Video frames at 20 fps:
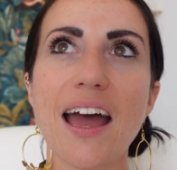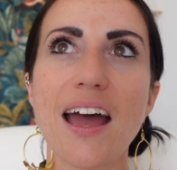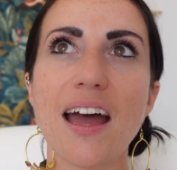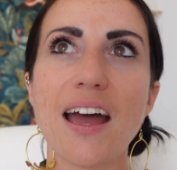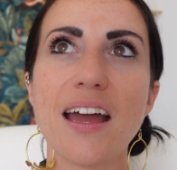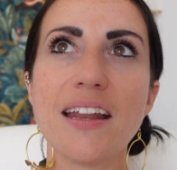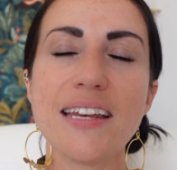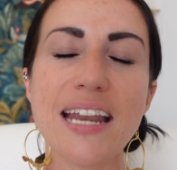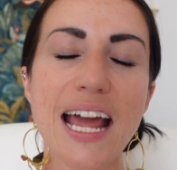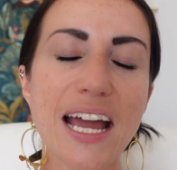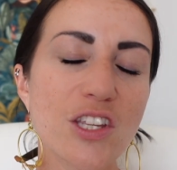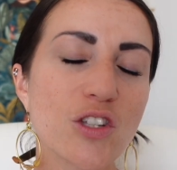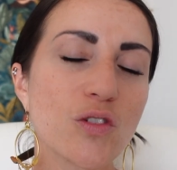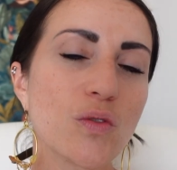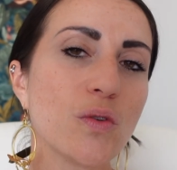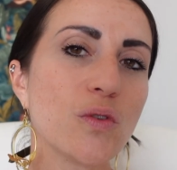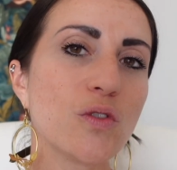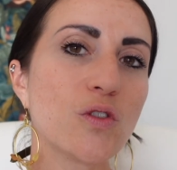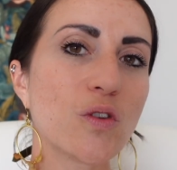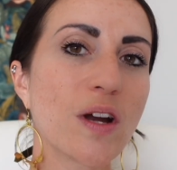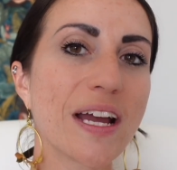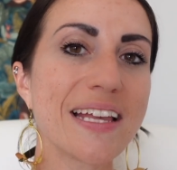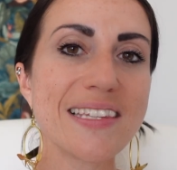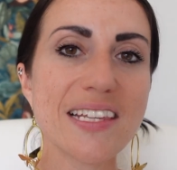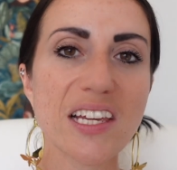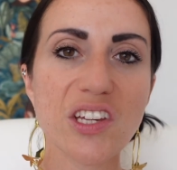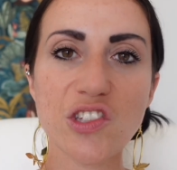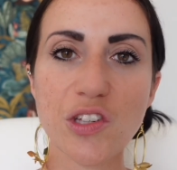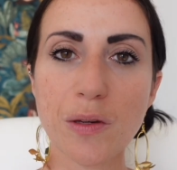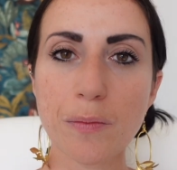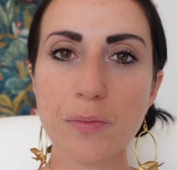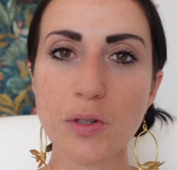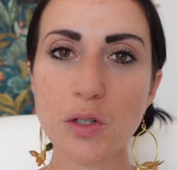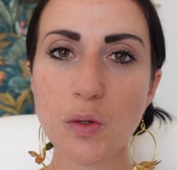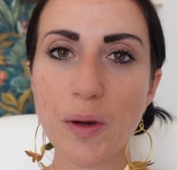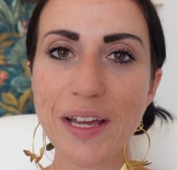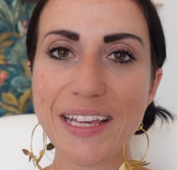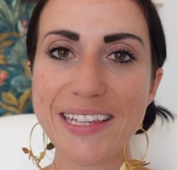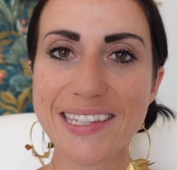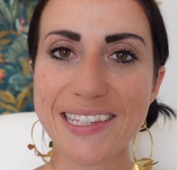a natural transition
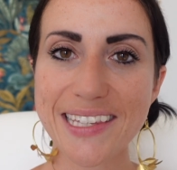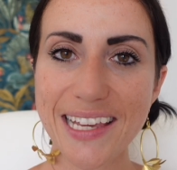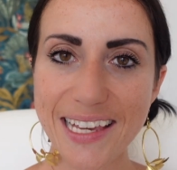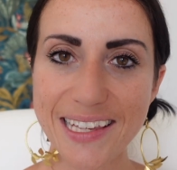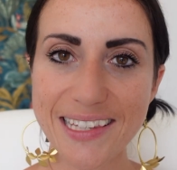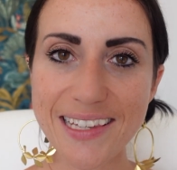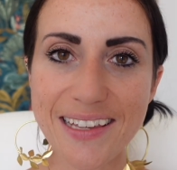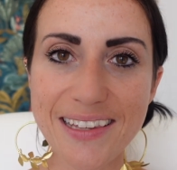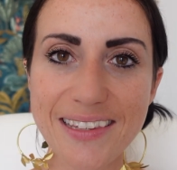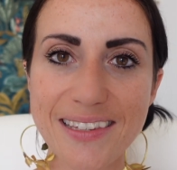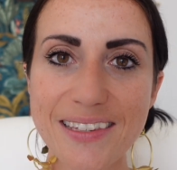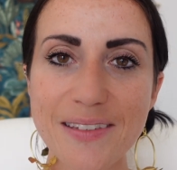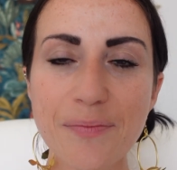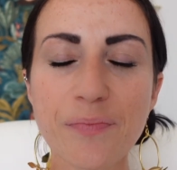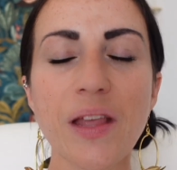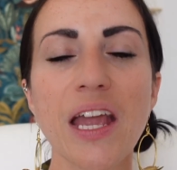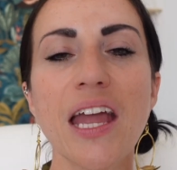between seasons.